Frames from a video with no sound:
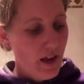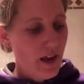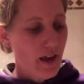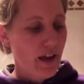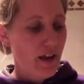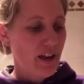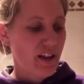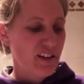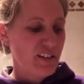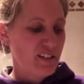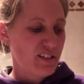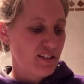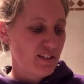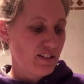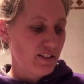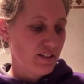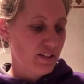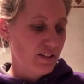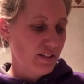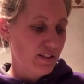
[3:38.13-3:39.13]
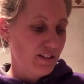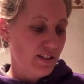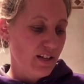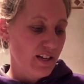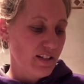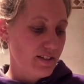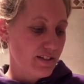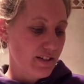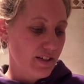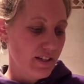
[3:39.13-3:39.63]
and
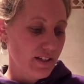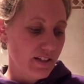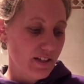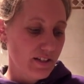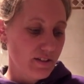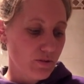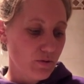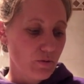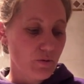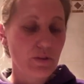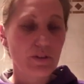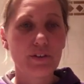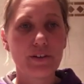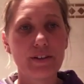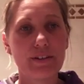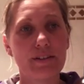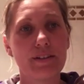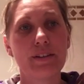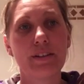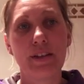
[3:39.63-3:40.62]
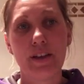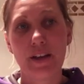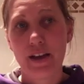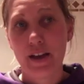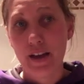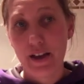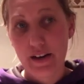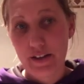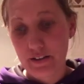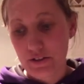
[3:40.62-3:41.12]
that's it. That's all there is in
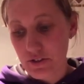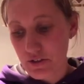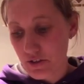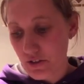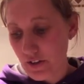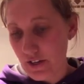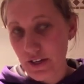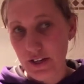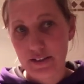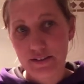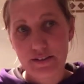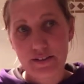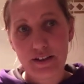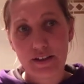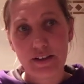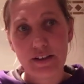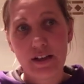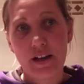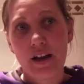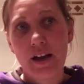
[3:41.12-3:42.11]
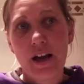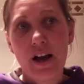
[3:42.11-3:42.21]
there, and it's so easy.